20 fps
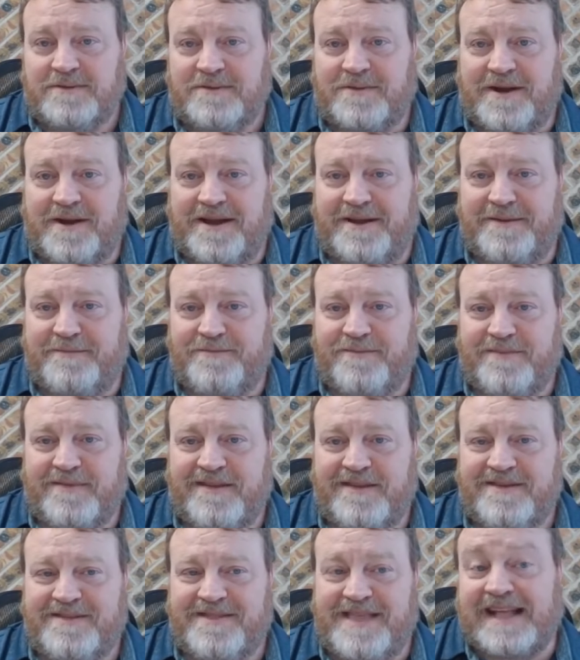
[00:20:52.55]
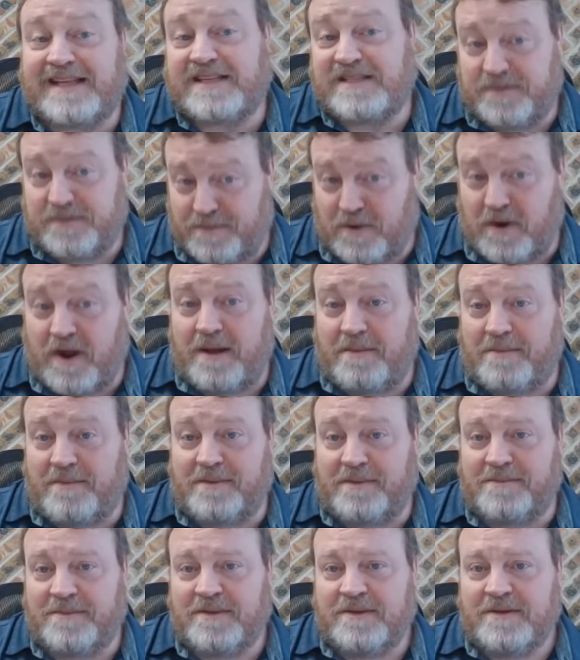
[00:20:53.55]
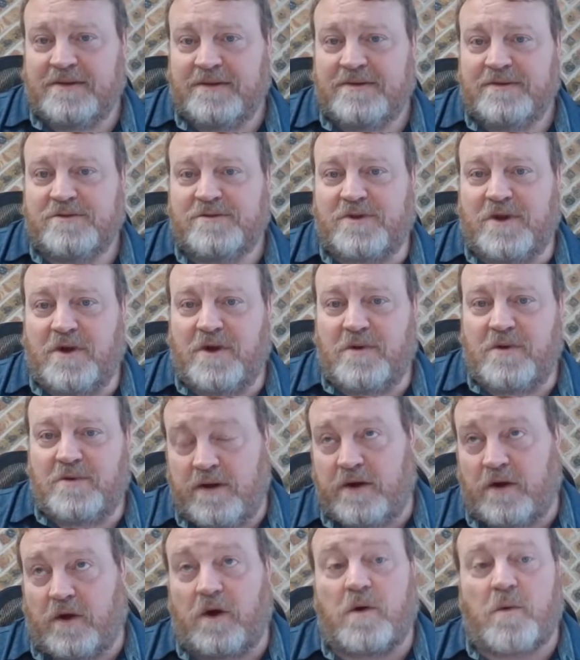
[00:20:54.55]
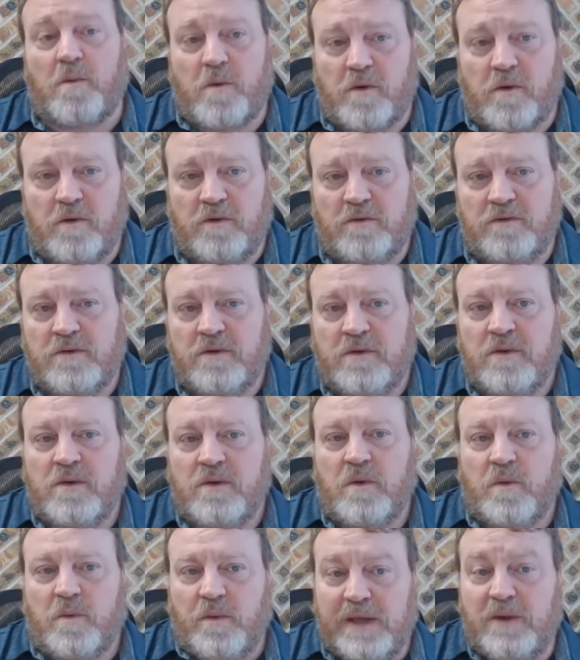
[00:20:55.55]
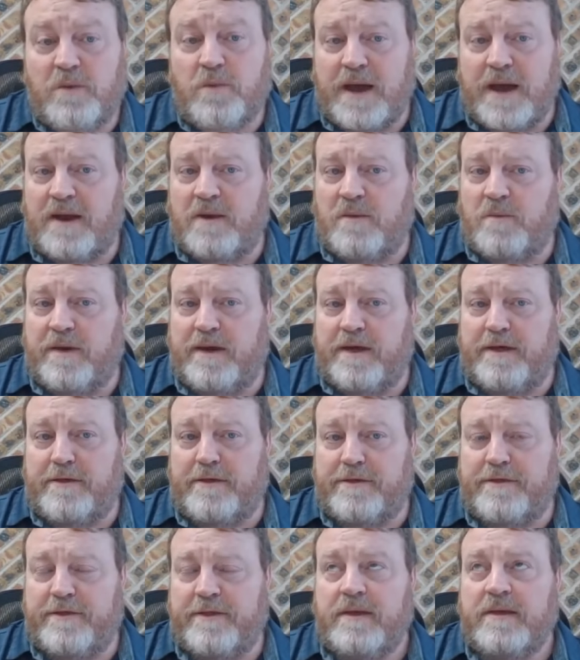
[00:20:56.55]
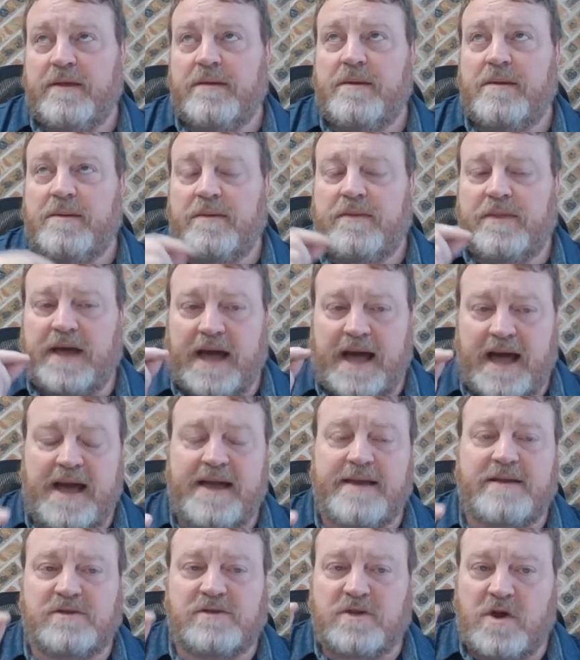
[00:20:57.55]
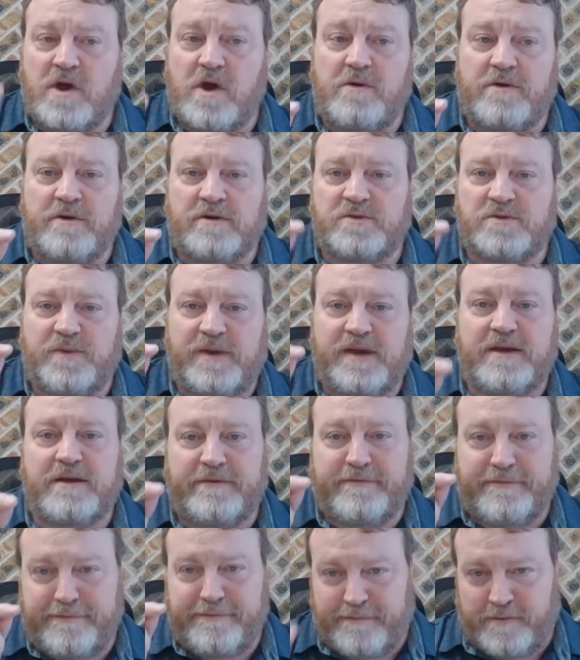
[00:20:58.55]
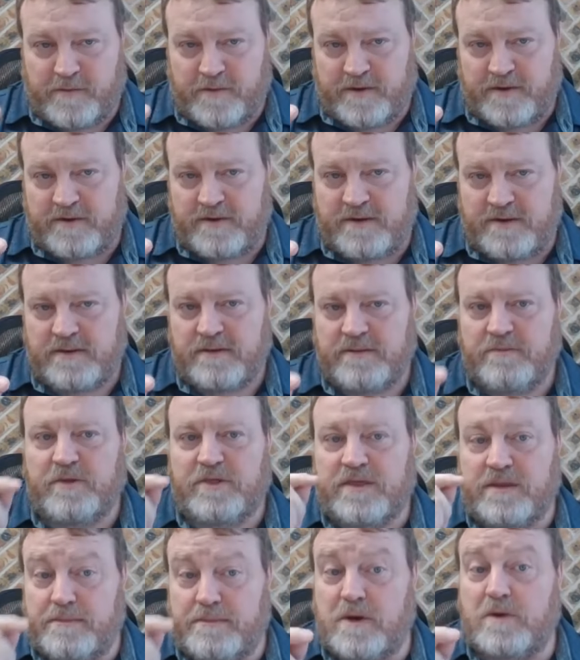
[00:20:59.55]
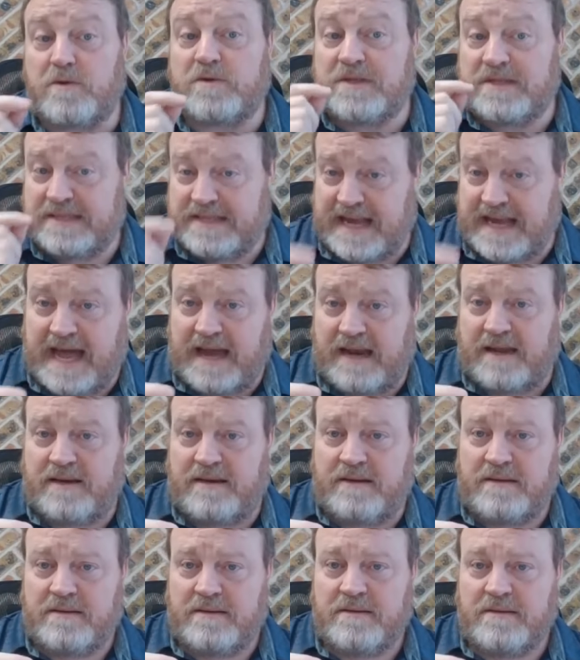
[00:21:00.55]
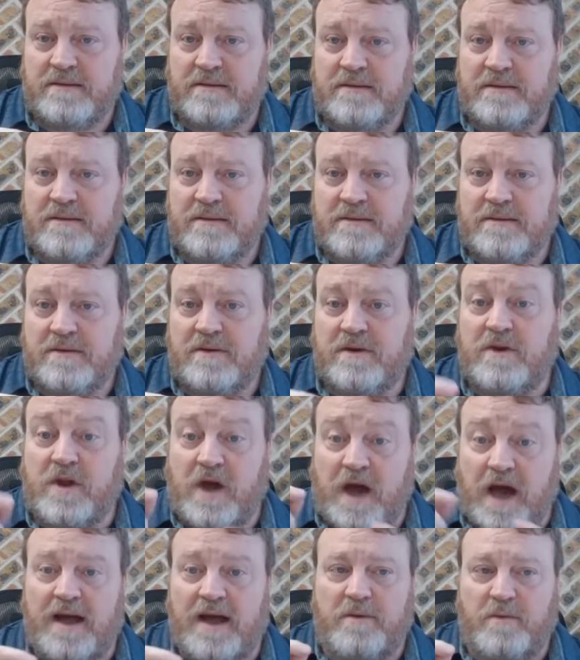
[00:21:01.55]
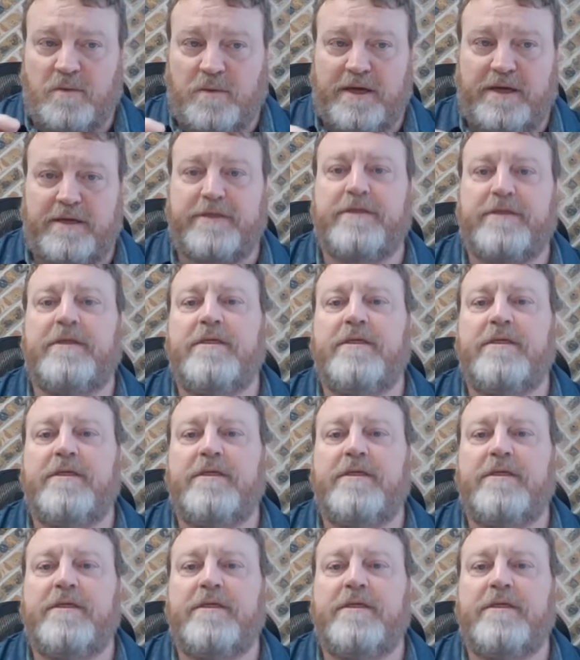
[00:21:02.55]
right? That's the problem. So in our world, we went with the highest coders we can afford with the most talent, not with